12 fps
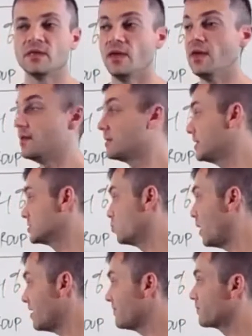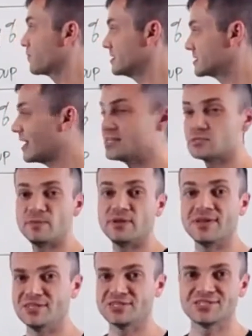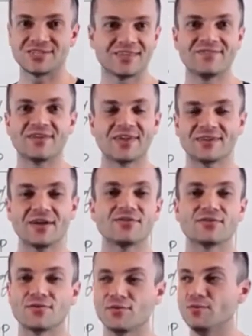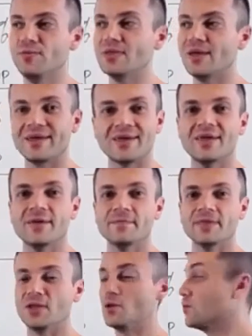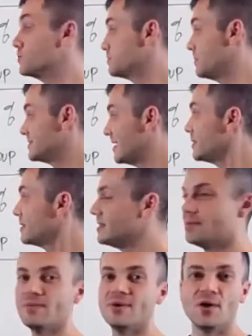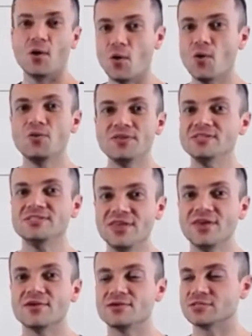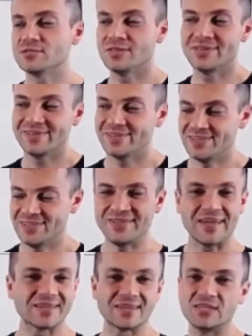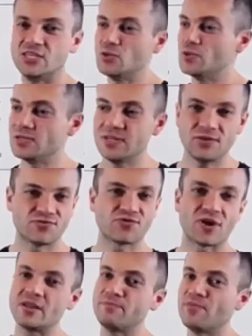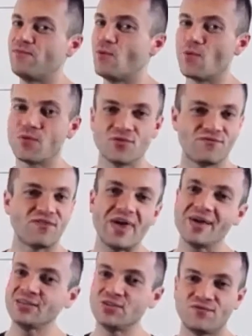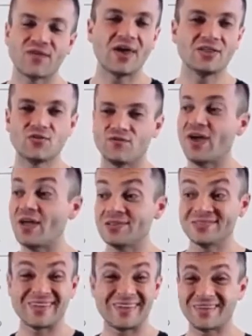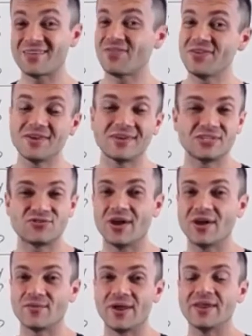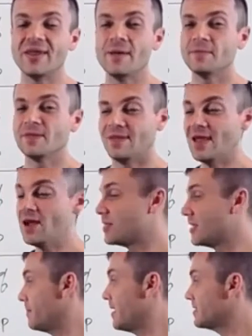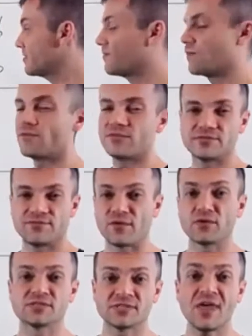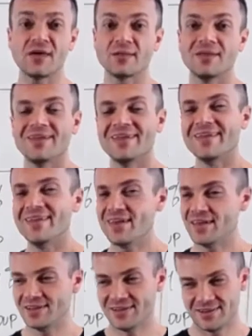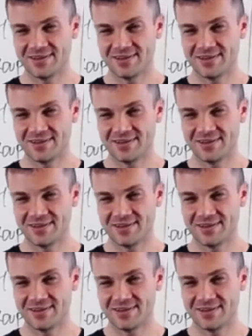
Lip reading: and his wife or his husband, his significant other, who'll be like, you know, who's been telling them all these years, you're not going to do it. You've tried it before. You failed. Is that another thing you're going to try, right? Now he made the first sale. He can